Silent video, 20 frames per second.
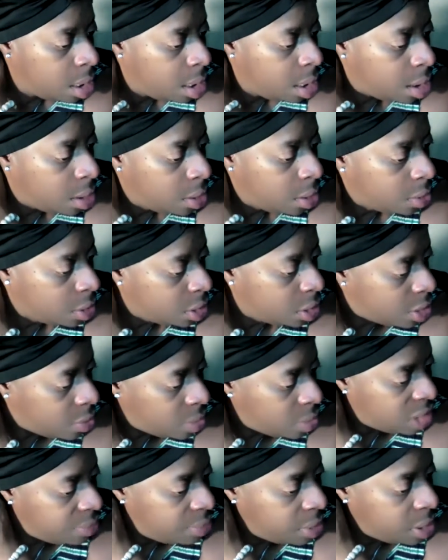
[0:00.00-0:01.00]
i knew something
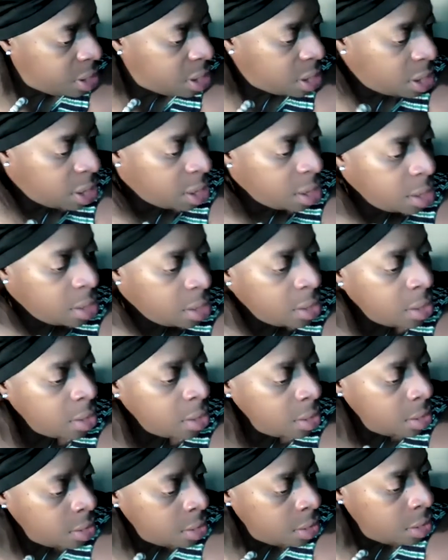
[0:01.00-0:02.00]
was pulling
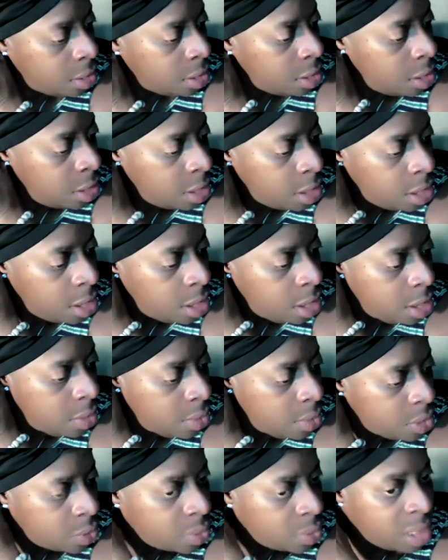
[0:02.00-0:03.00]
it
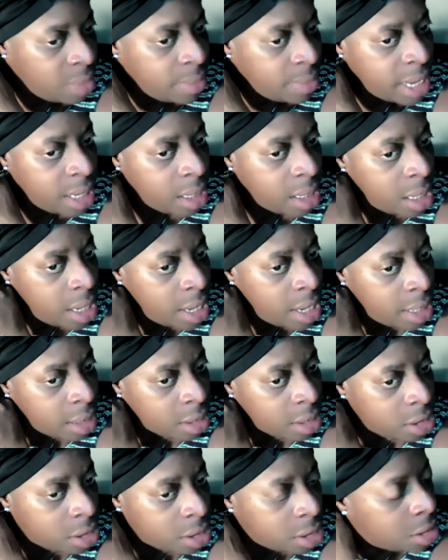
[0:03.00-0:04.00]
was one of my
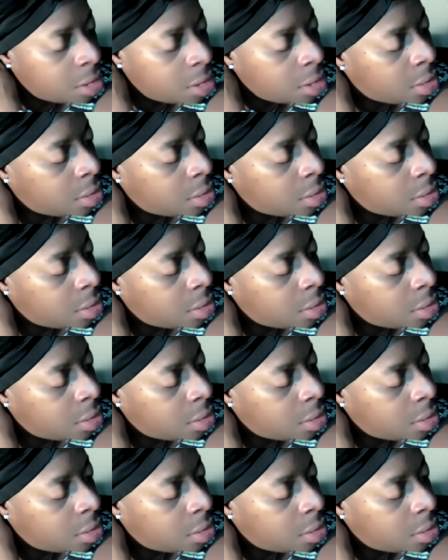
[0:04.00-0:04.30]
locks